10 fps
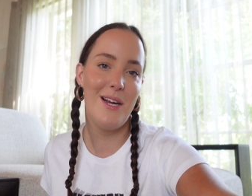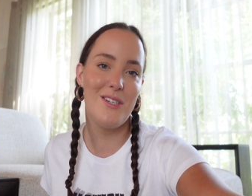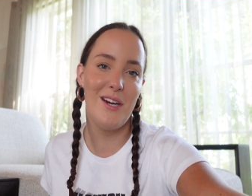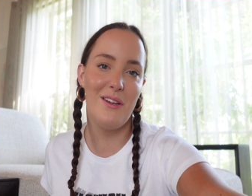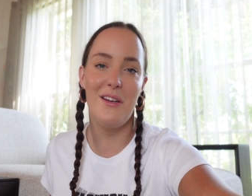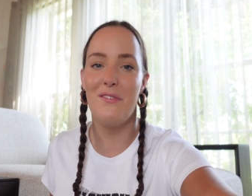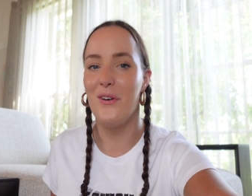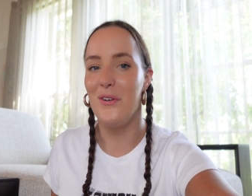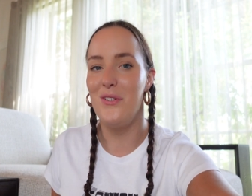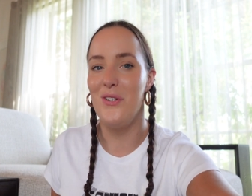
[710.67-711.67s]
my channel if
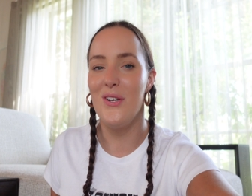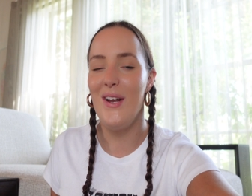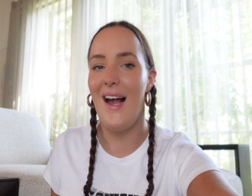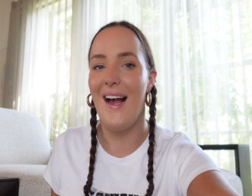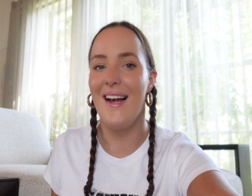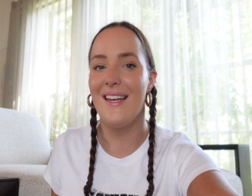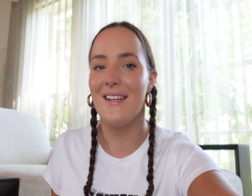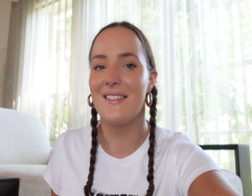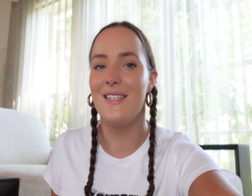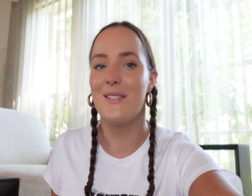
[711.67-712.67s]
you're new, and
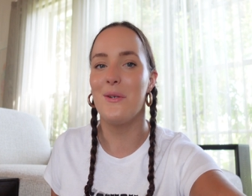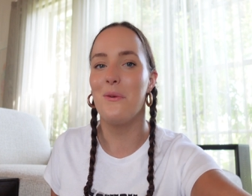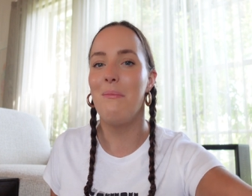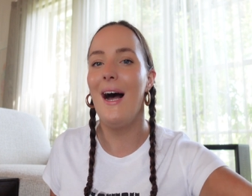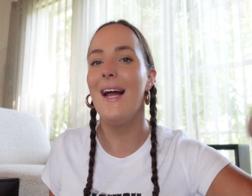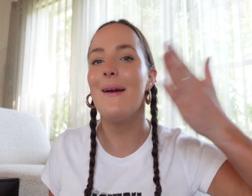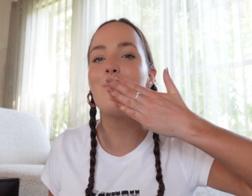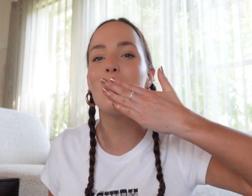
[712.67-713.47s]
I'll see you soon. Bye!